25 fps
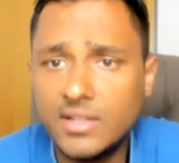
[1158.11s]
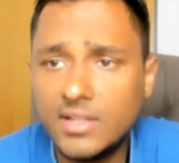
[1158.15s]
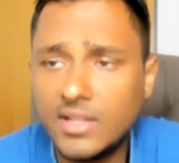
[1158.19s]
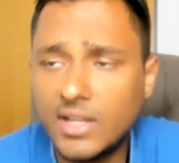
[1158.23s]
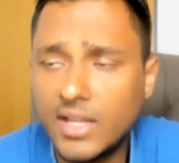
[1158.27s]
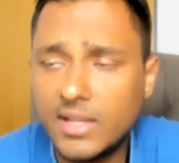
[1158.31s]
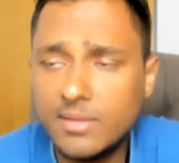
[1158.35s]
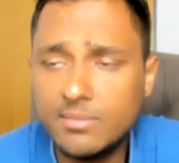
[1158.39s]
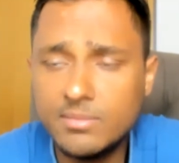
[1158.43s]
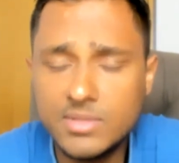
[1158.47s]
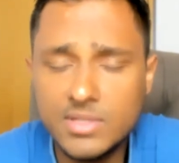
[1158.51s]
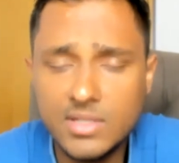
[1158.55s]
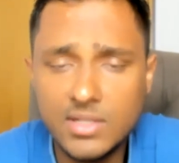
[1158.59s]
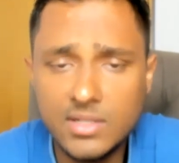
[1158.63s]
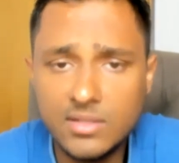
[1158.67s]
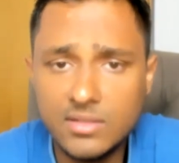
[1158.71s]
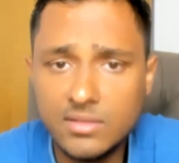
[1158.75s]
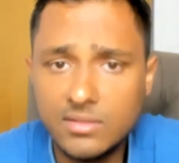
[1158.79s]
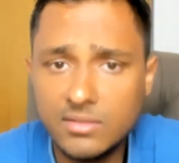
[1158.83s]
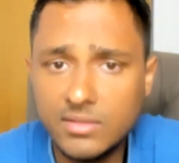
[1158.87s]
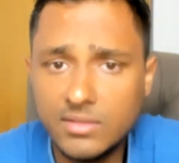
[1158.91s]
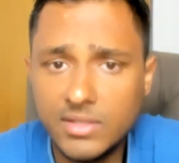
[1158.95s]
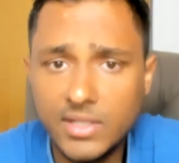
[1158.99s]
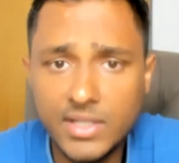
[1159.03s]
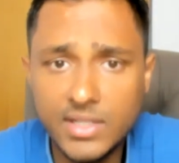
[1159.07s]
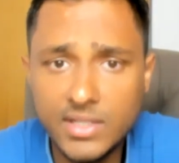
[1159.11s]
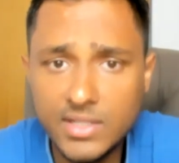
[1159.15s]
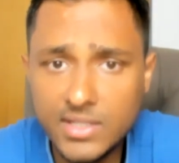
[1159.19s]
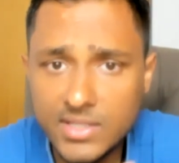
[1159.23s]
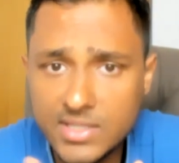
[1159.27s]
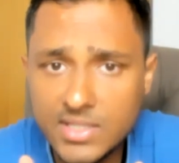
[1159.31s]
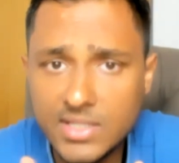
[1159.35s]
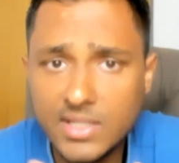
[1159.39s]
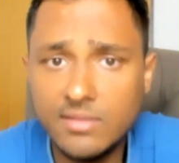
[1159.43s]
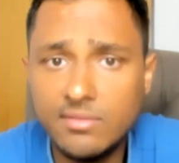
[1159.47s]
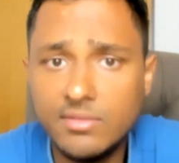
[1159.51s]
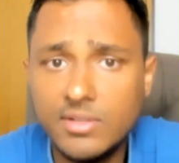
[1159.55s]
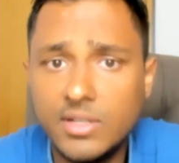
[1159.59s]
Crimes are
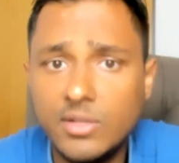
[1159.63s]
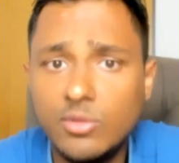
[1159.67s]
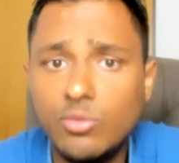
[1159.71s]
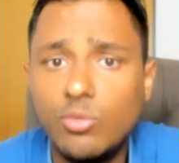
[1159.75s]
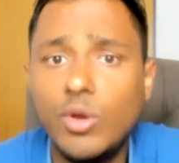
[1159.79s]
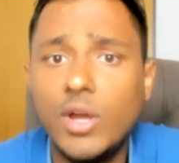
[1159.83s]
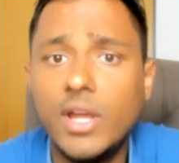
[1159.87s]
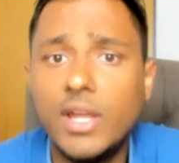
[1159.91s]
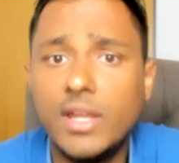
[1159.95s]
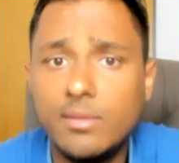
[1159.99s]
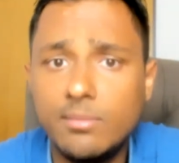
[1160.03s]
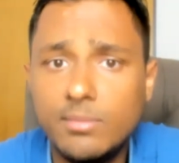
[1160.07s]
increasing every day. Why?